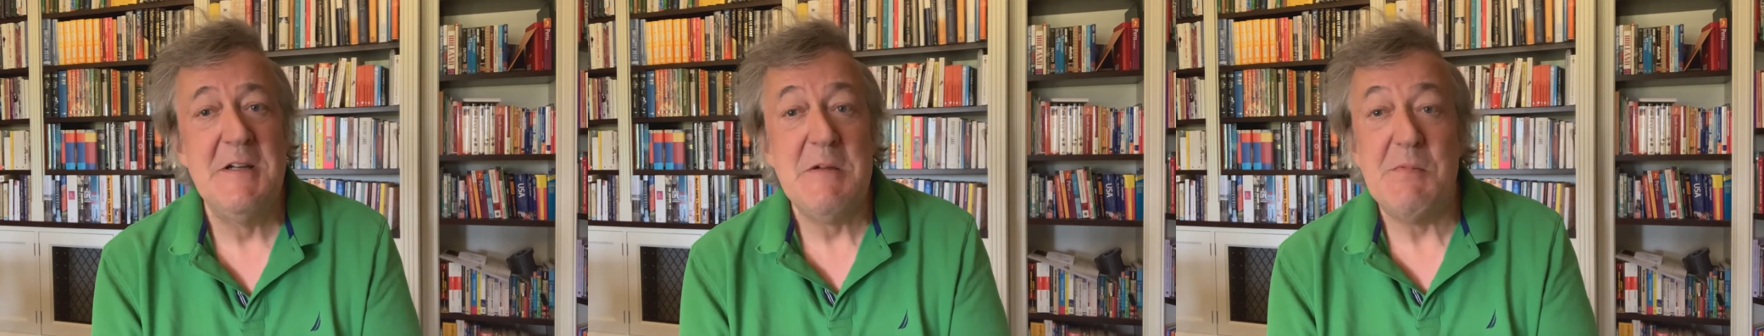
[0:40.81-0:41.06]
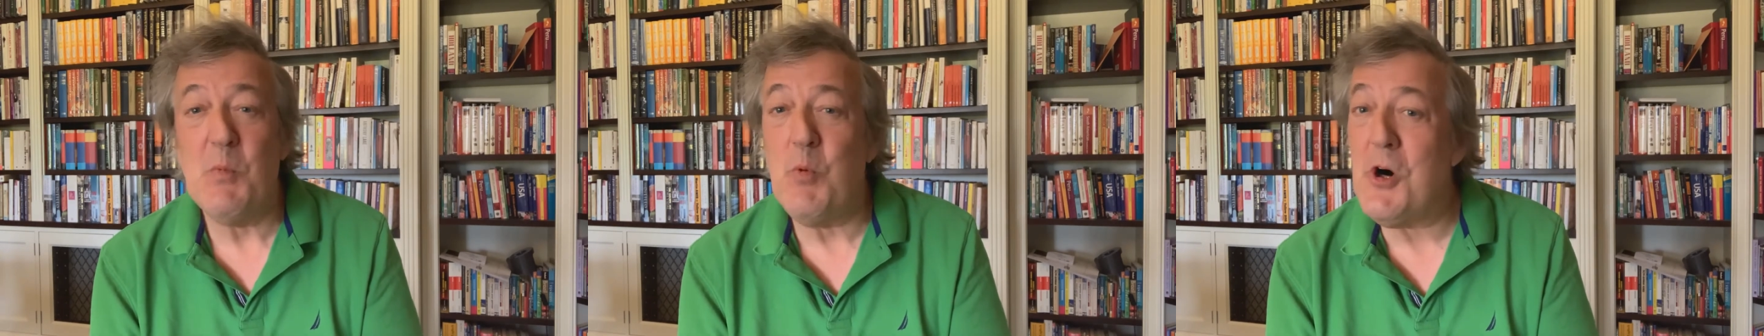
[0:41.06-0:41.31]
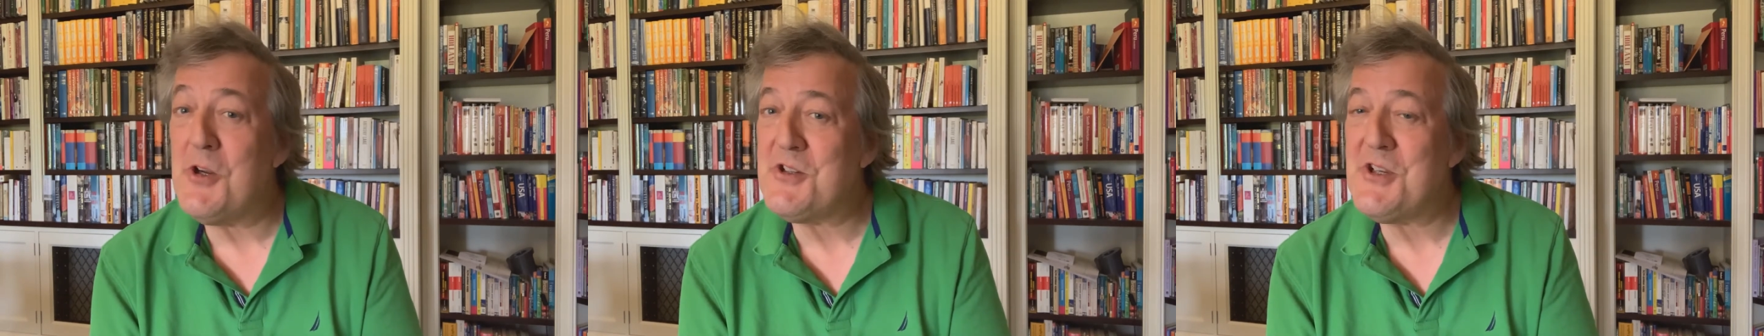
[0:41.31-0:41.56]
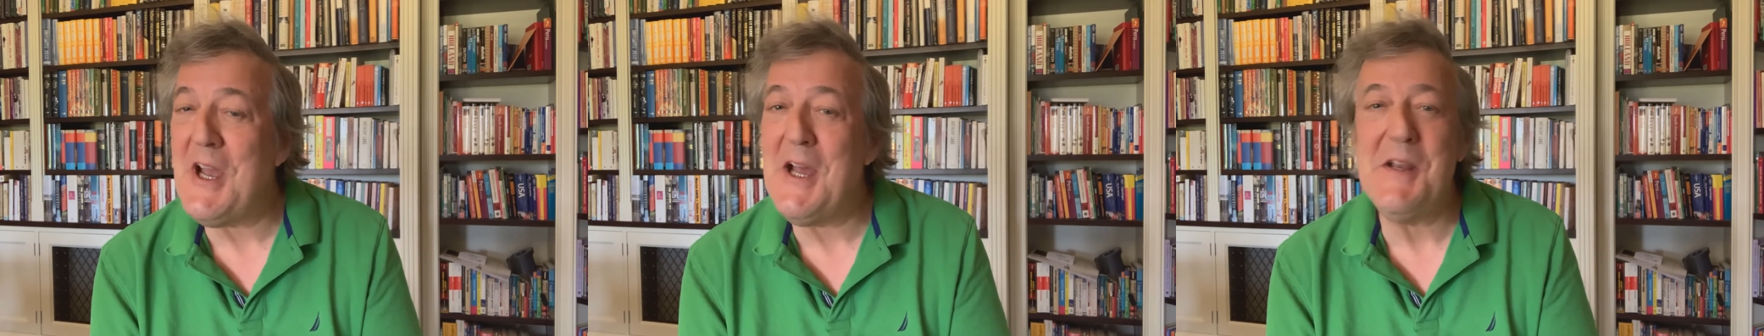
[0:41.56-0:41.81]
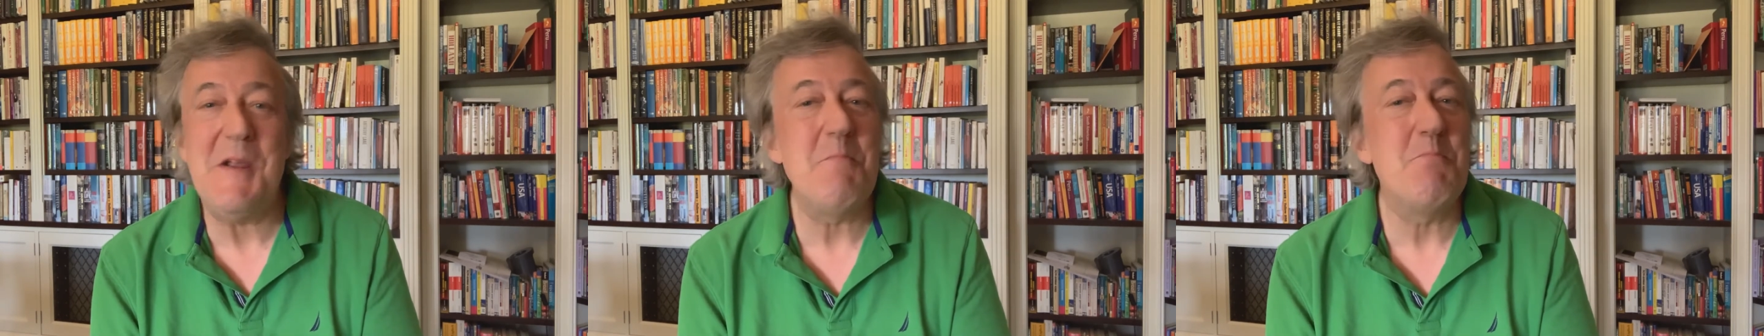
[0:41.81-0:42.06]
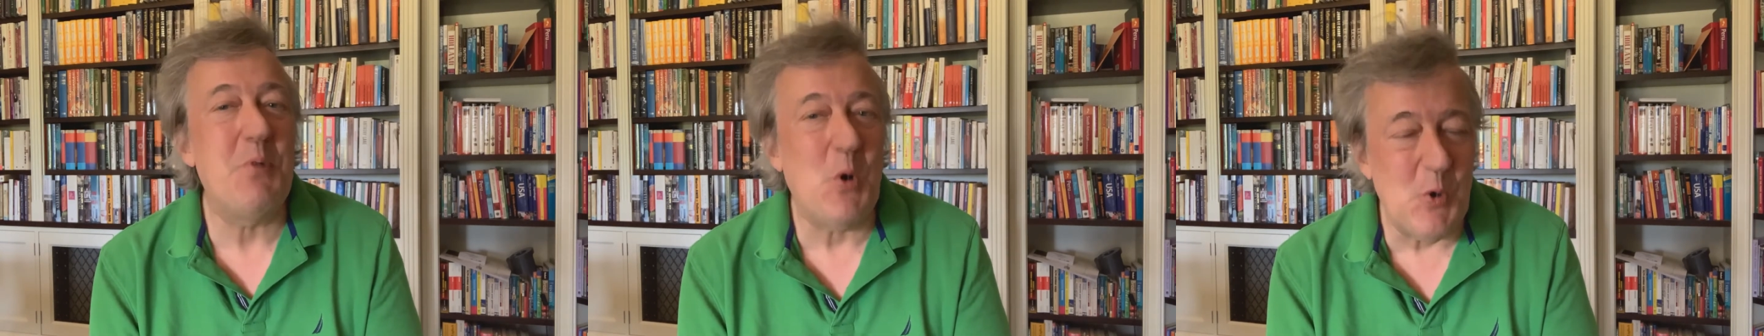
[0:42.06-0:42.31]
But what an
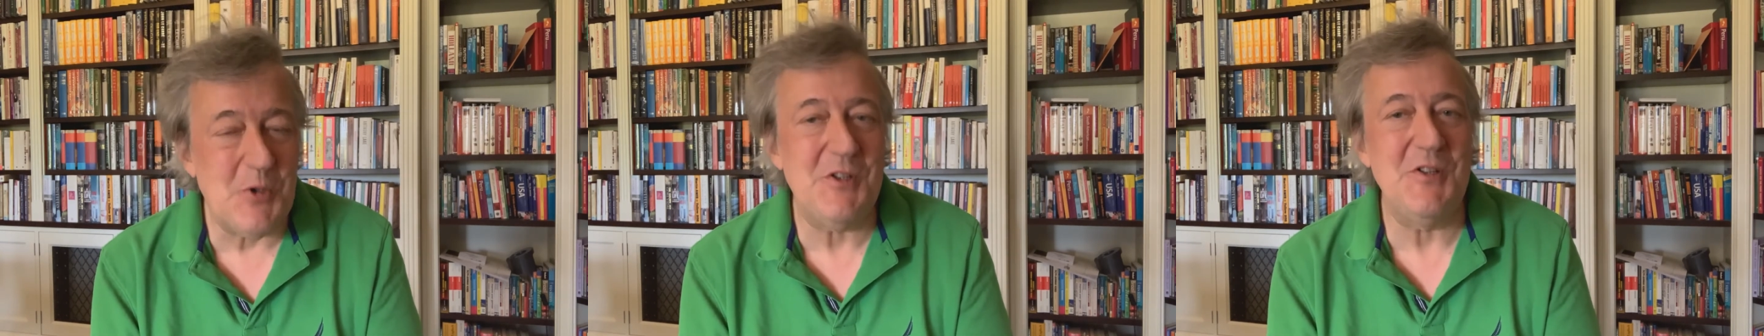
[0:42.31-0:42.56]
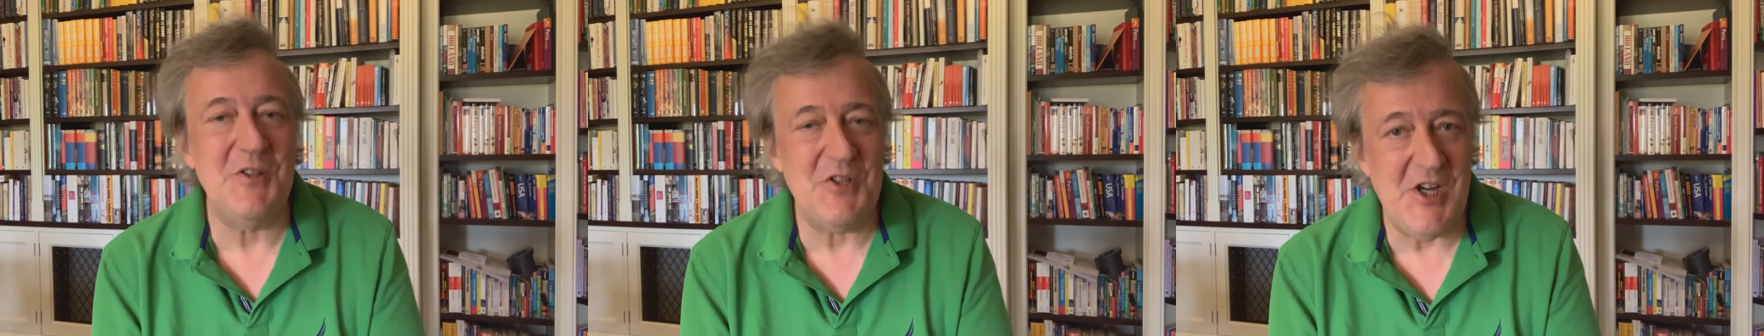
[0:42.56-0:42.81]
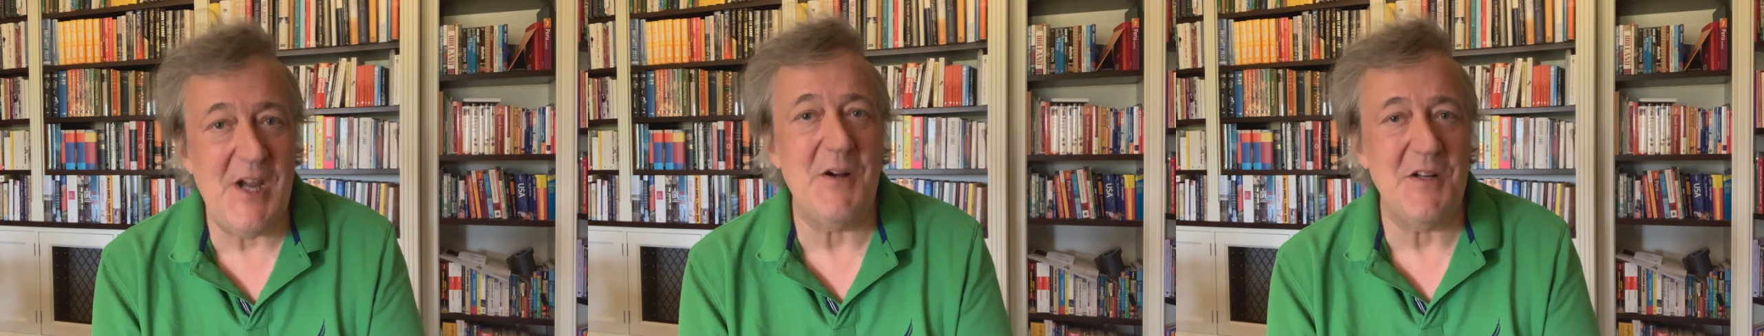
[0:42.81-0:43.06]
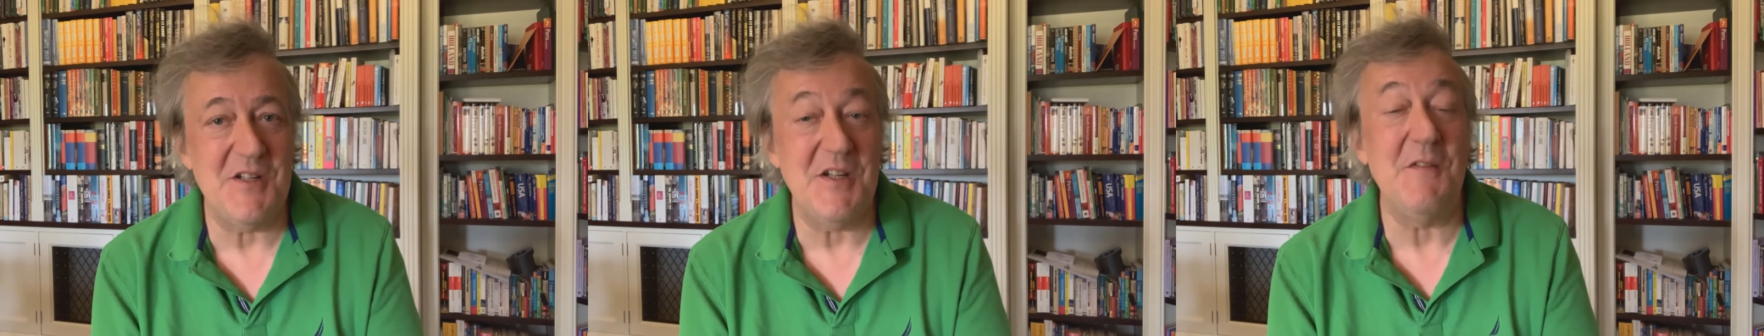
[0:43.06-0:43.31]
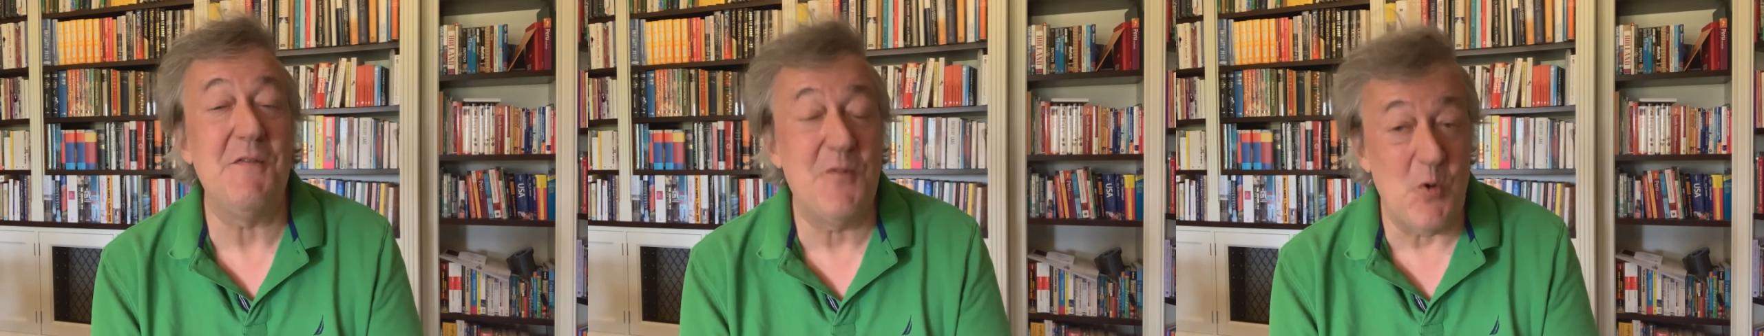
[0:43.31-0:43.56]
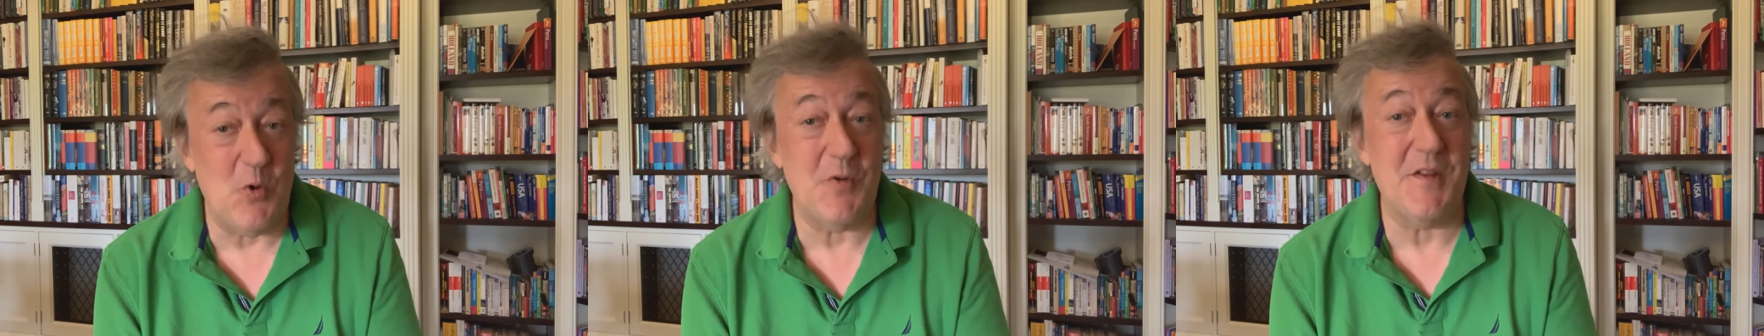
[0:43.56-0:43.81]
important charity
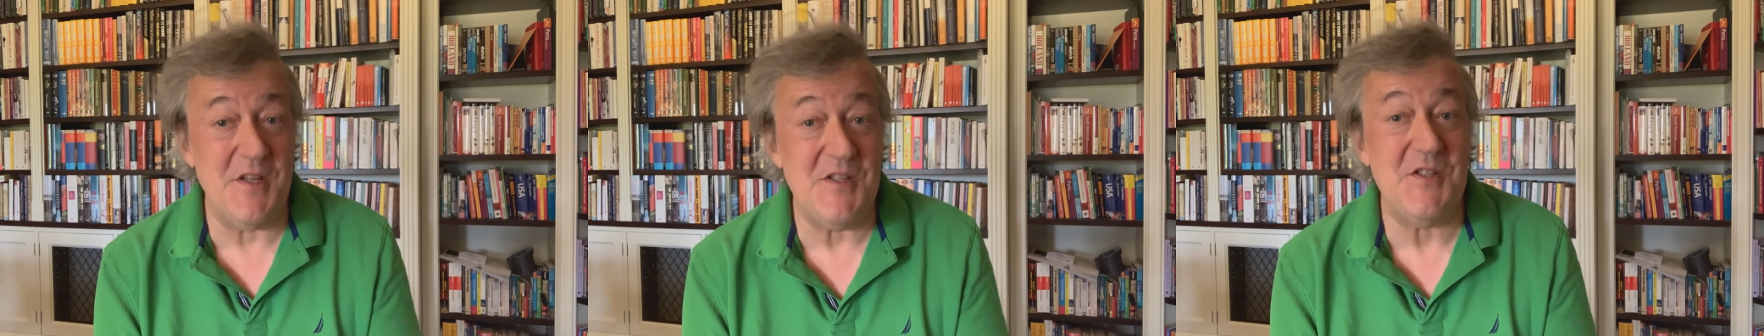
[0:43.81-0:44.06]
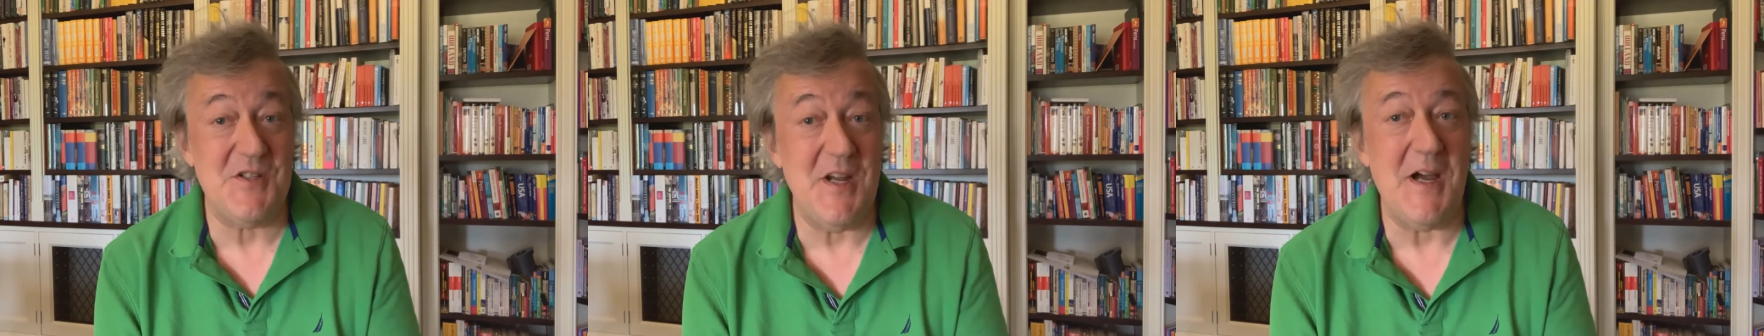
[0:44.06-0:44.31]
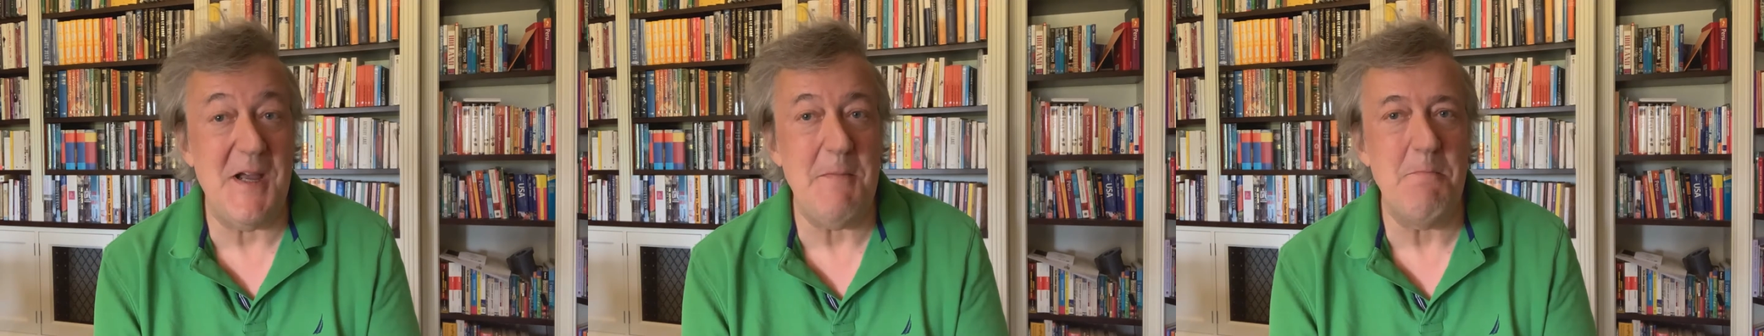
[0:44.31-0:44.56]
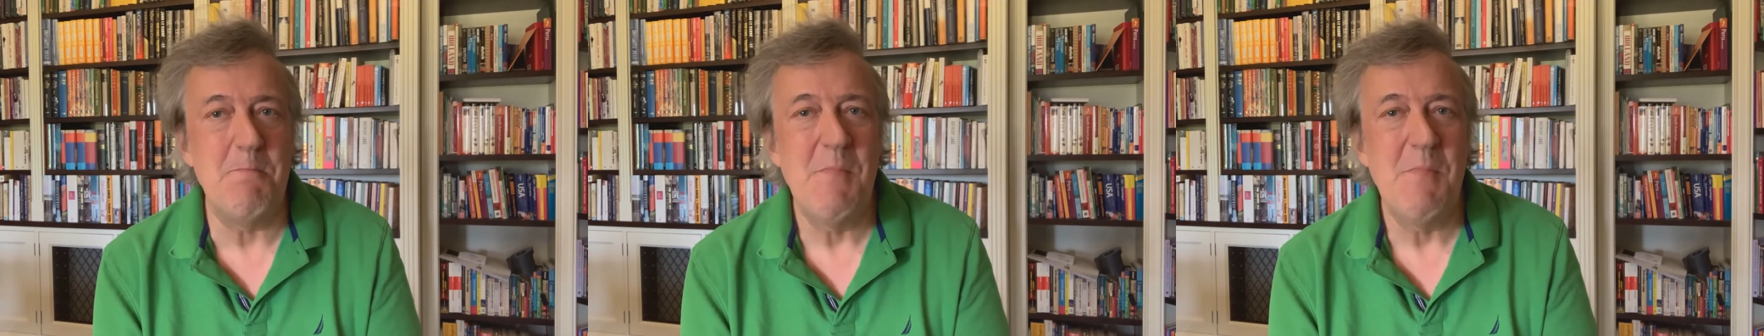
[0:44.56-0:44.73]
for this time.